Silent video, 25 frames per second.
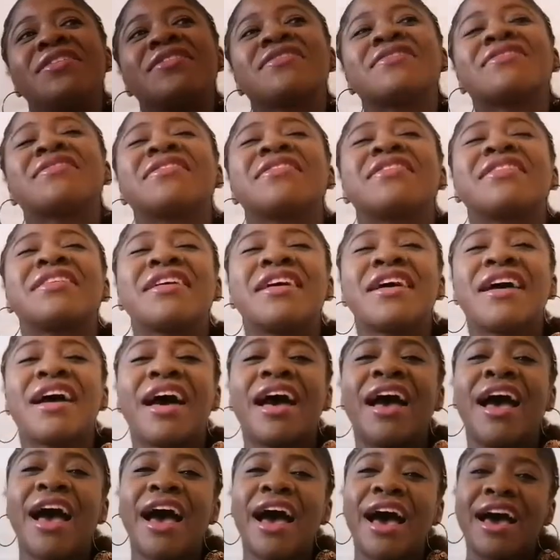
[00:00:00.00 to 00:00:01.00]
So yeah,
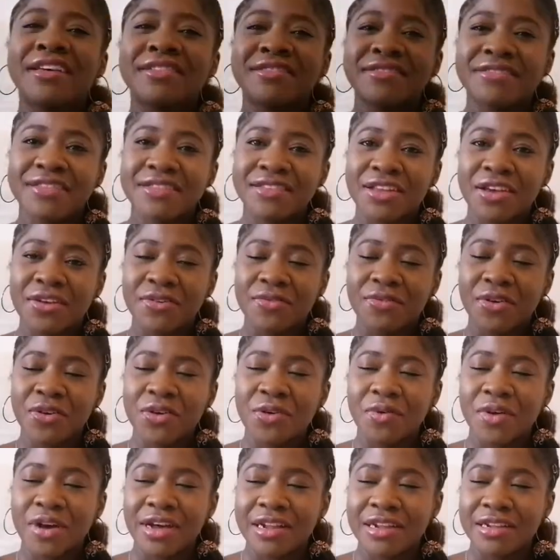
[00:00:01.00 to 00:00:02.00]
I stood there for
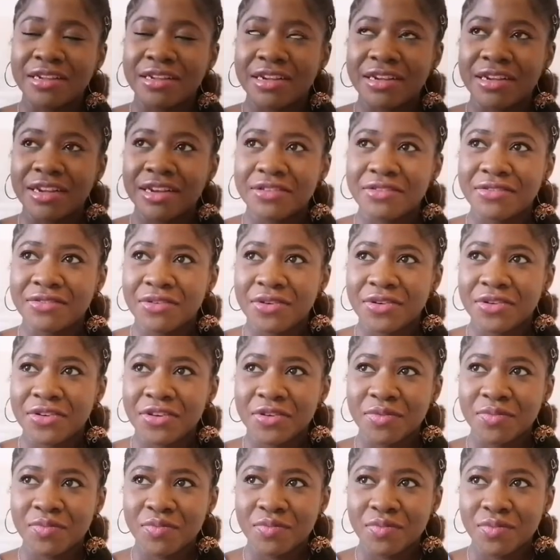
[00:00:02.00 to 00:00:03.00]
a while and then I saw
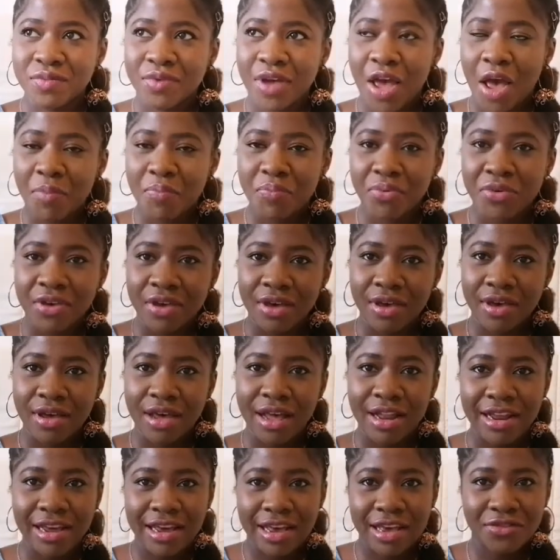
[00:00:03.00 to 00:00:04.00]
him appear.
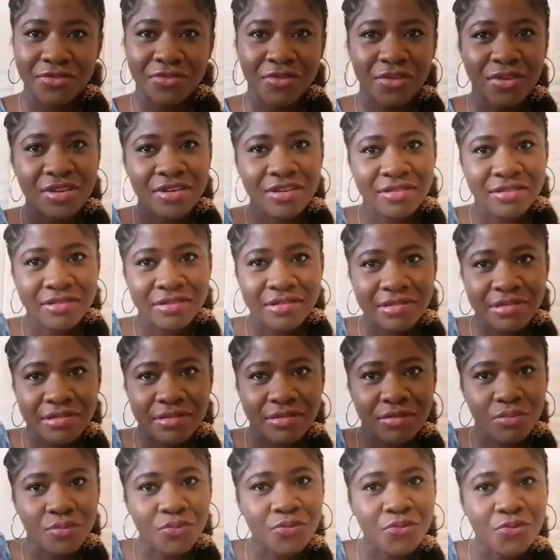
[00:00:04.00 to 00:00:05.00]
Like I saw
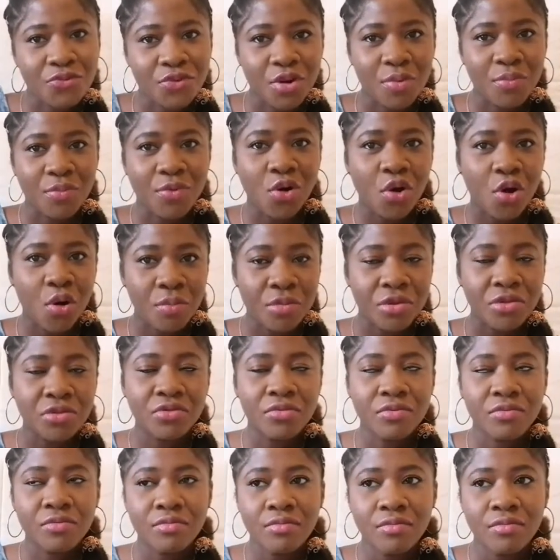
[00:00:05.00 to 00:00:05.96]
his frame coming.